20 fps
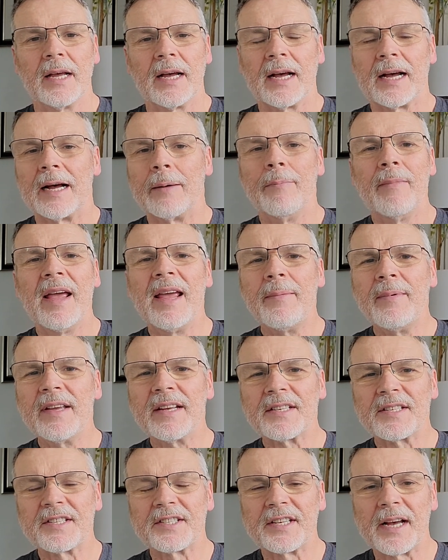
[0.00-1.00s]
Maybe
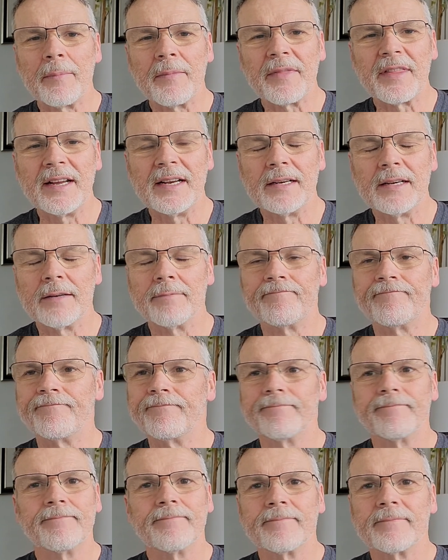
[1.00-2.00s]
it's something,
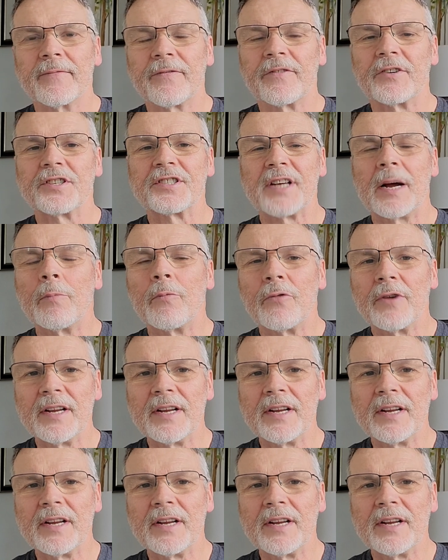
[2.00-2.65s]
for some